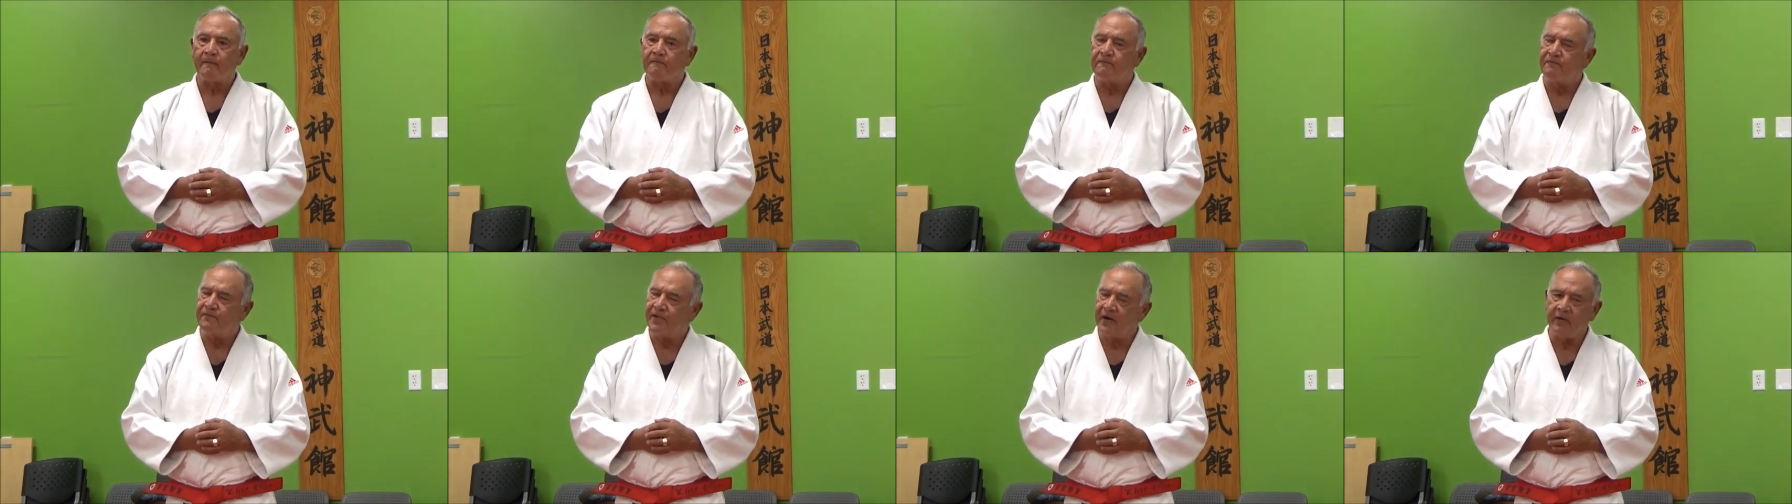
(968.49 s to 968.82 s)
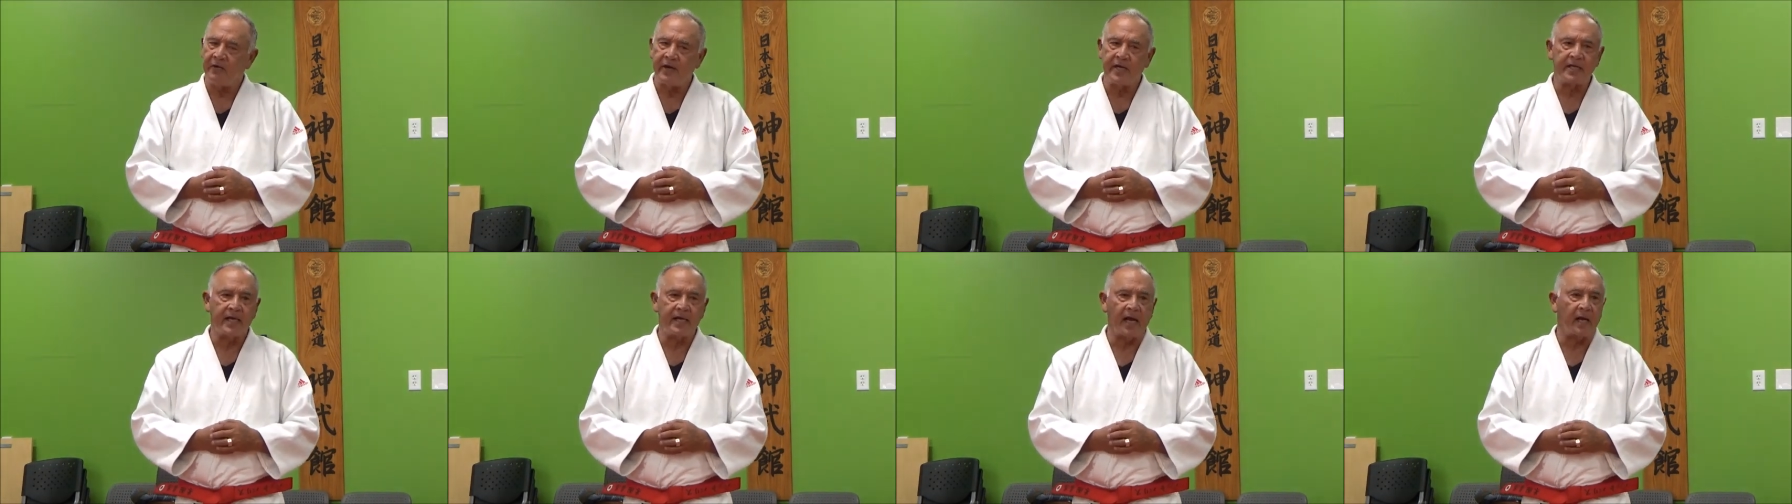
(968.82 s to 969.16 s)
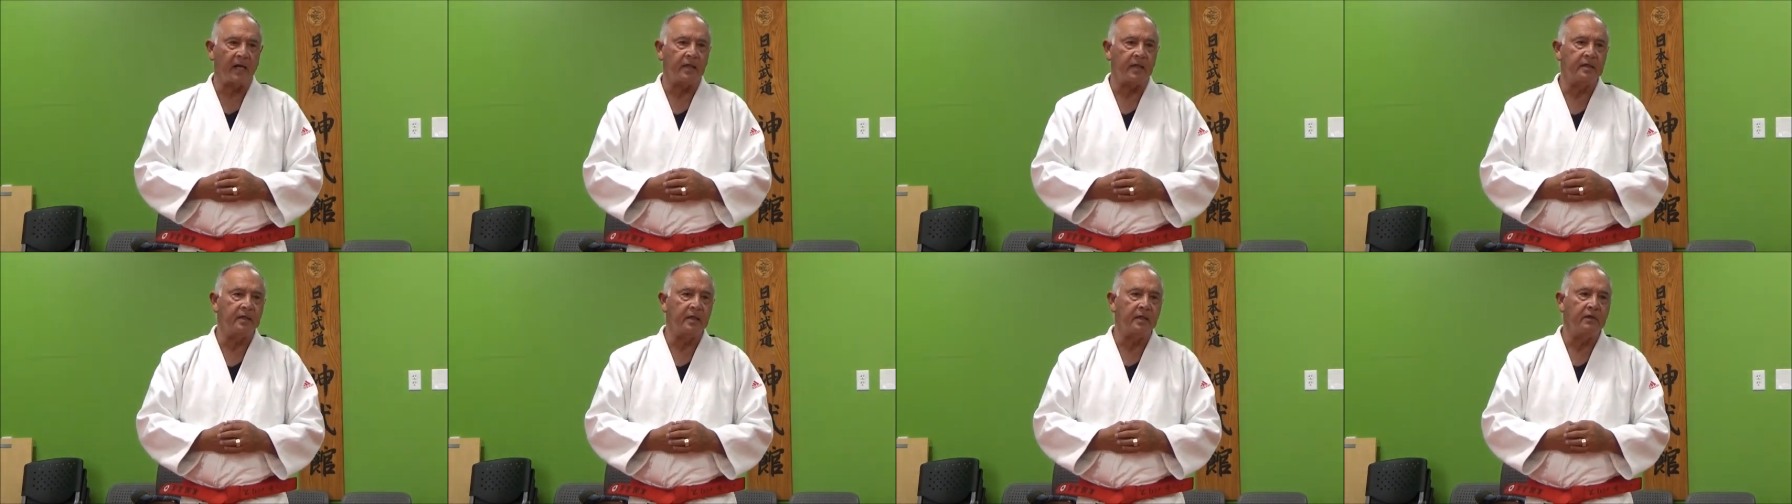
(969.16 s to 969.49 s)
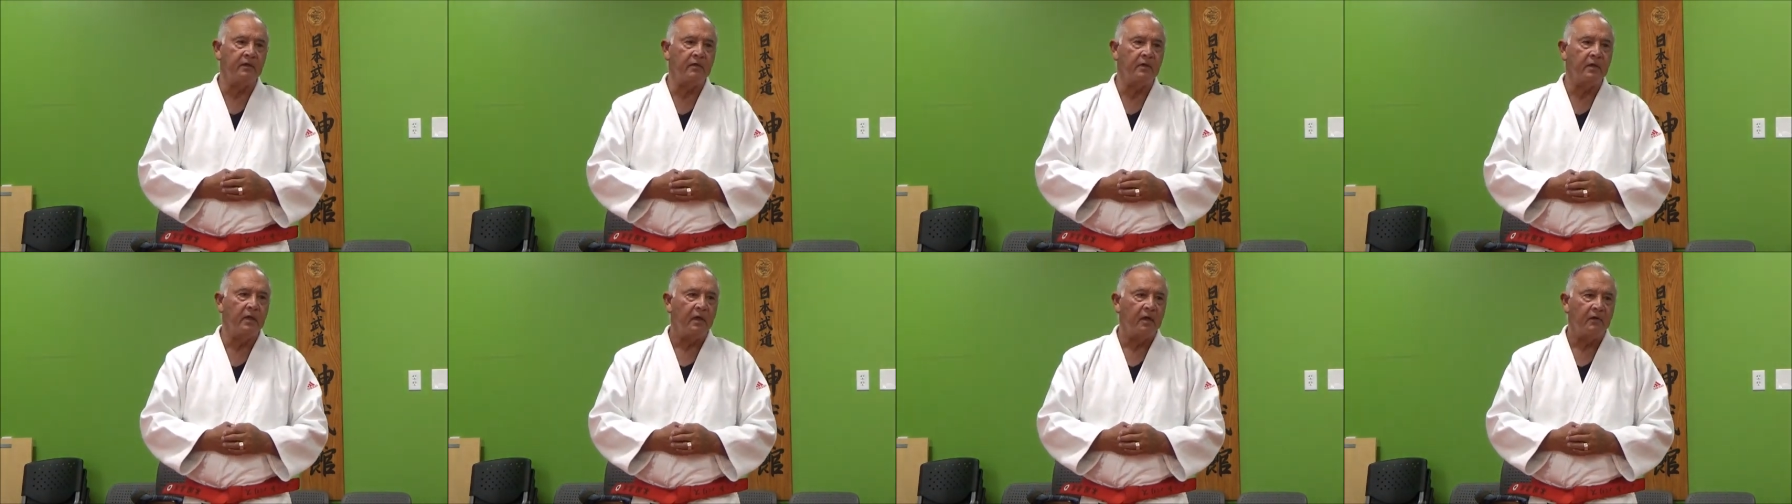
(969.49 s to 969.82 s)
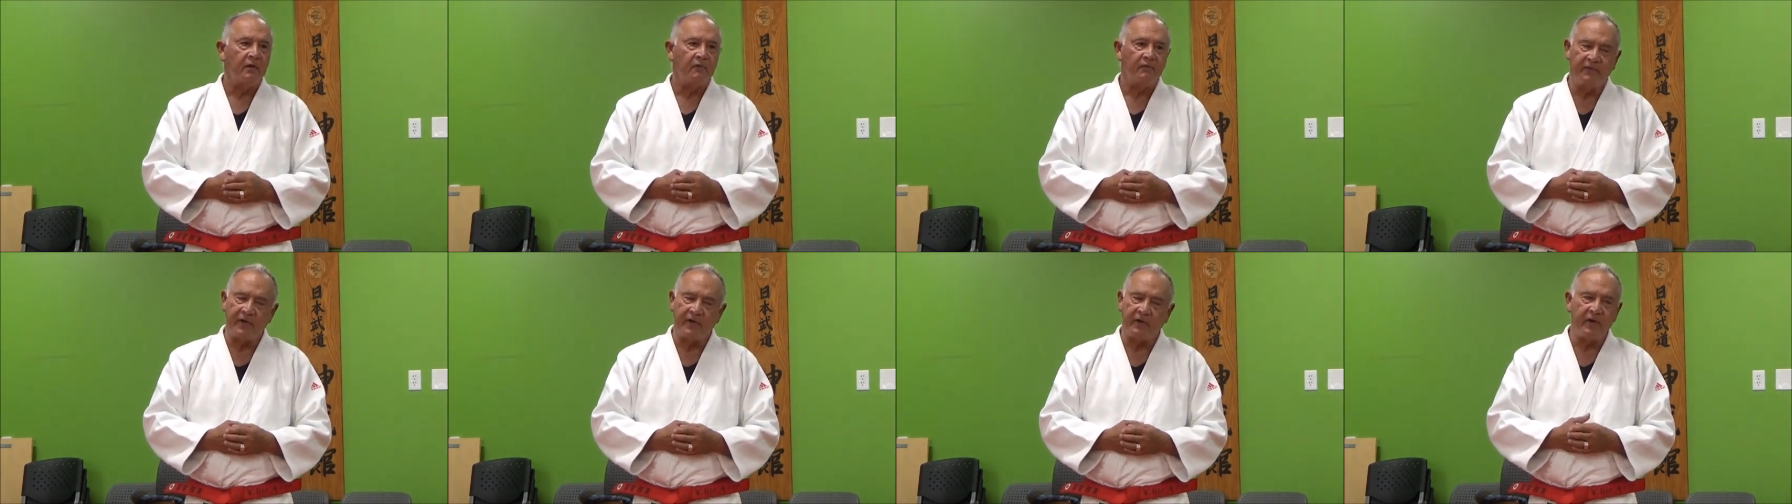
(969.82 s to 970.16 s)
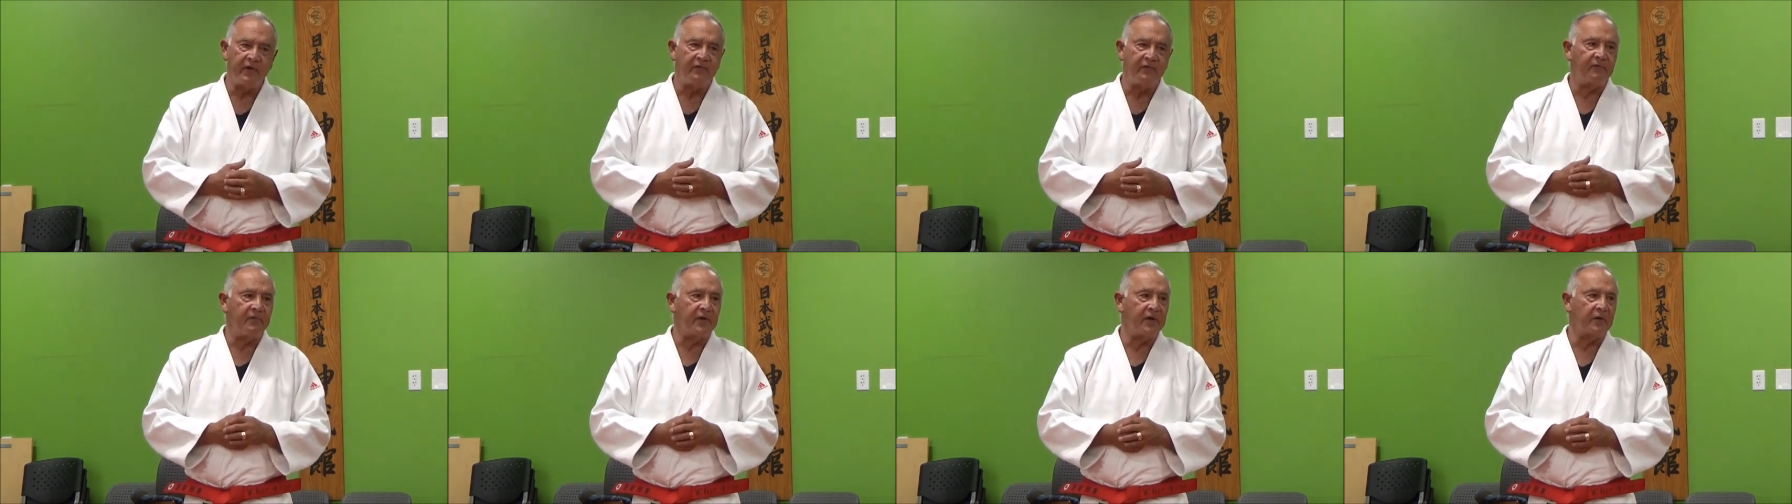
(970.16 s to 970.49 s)
Very talented, very
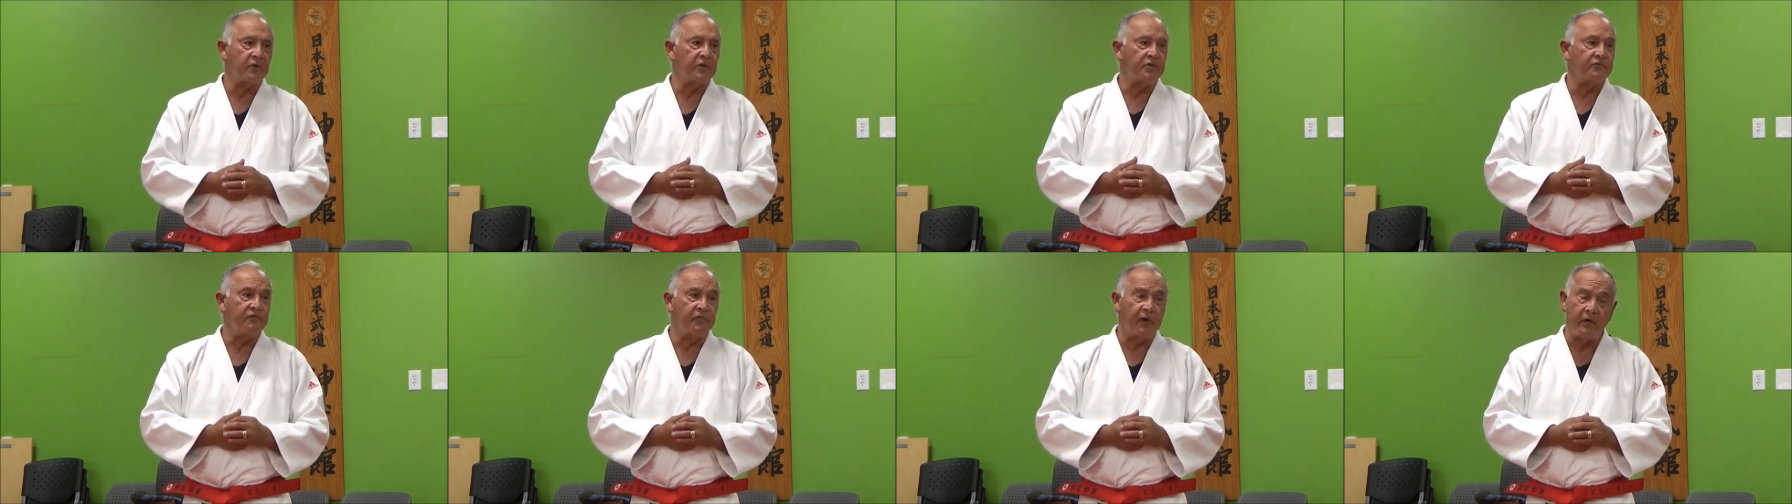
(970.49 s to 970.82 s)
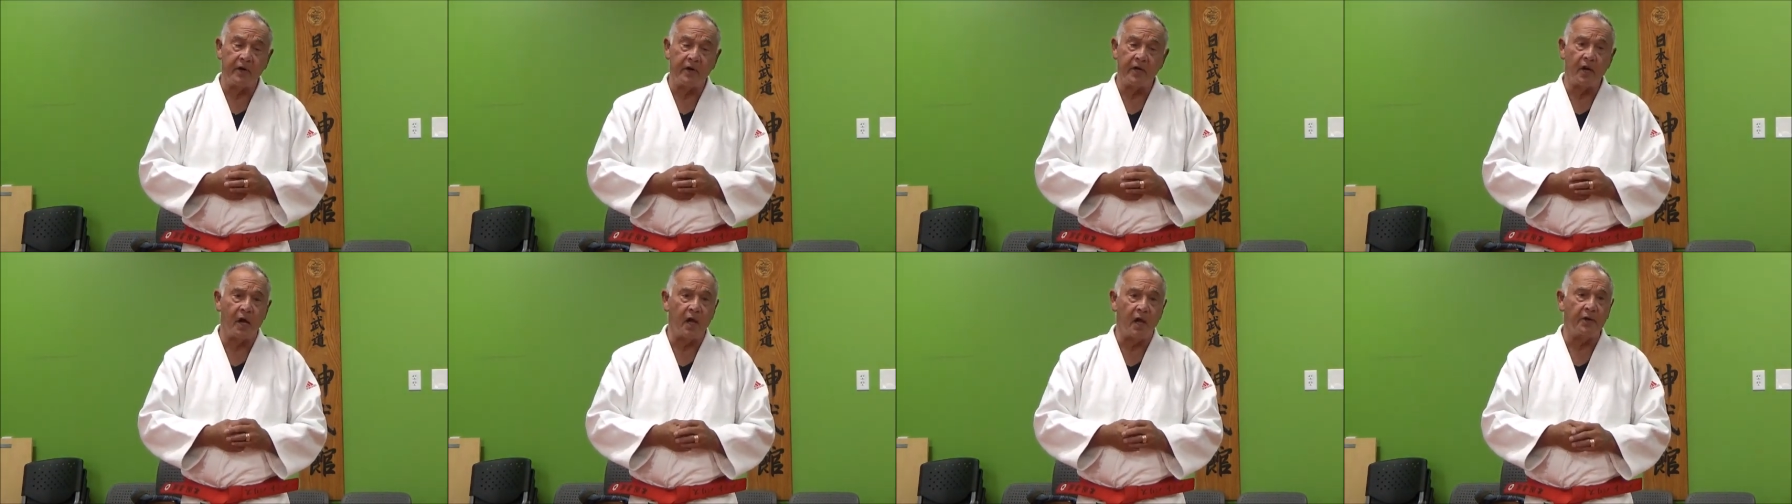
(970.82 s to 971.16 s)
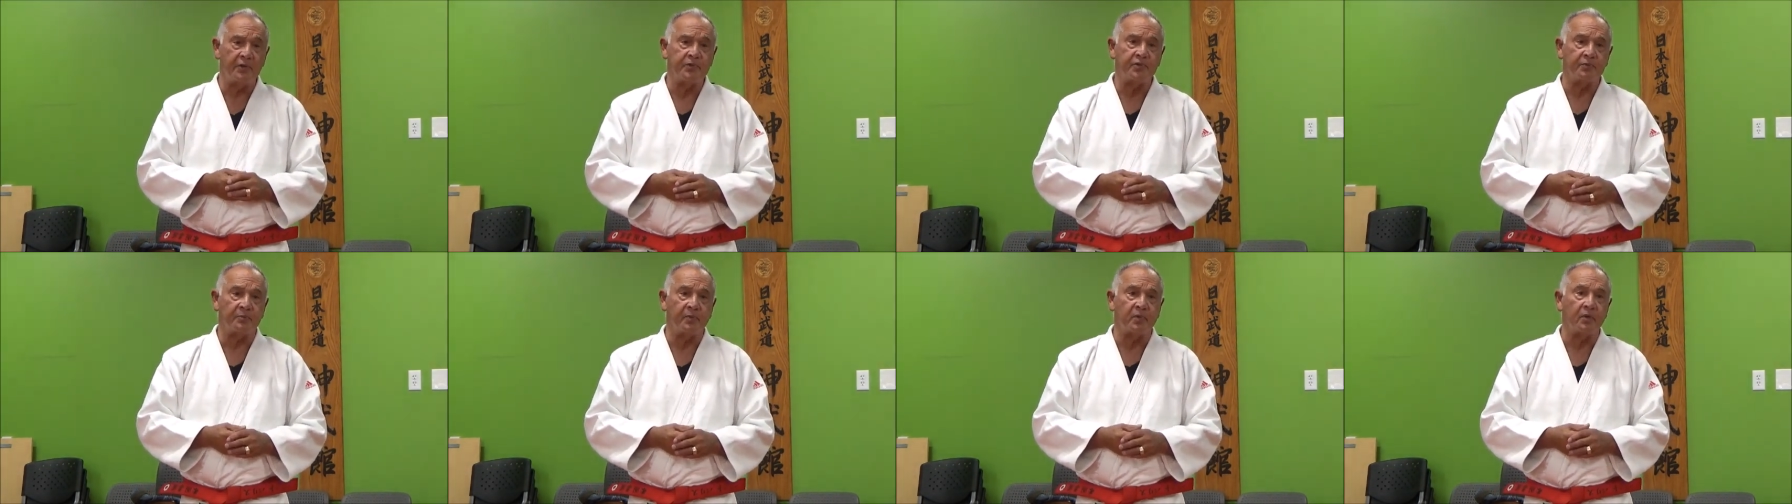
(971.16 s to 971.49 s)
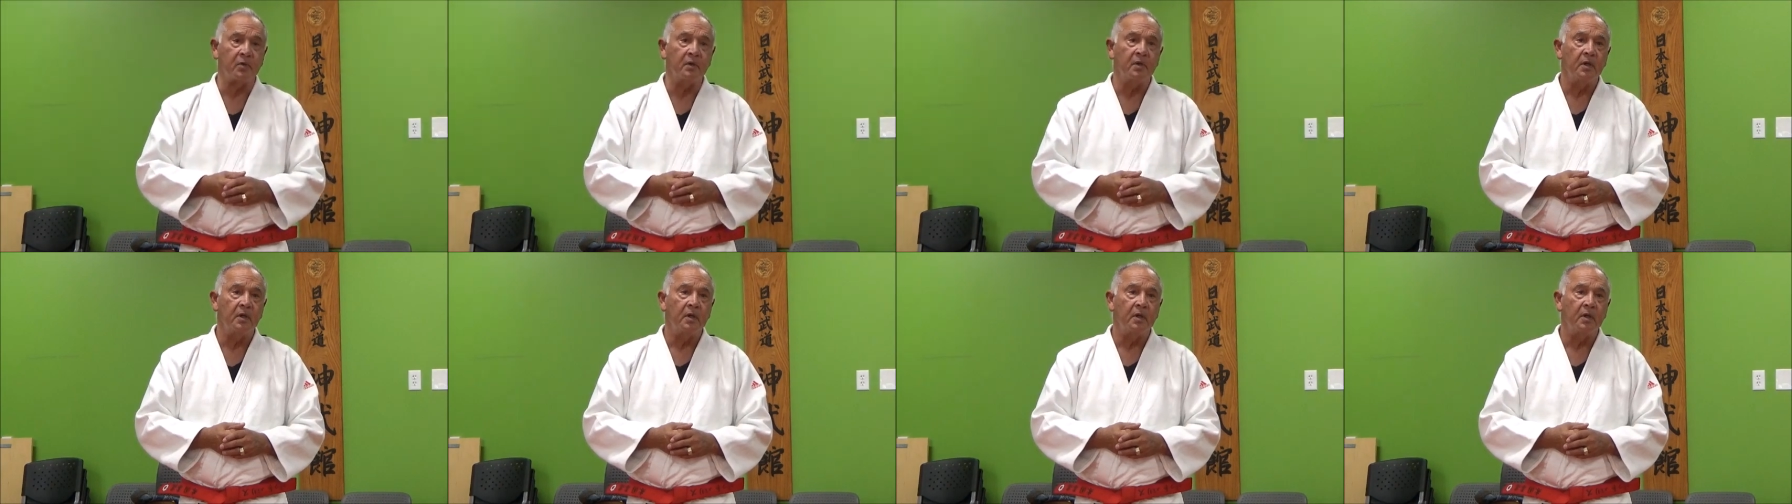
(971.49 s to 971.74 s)
fierce, very knowledgeable.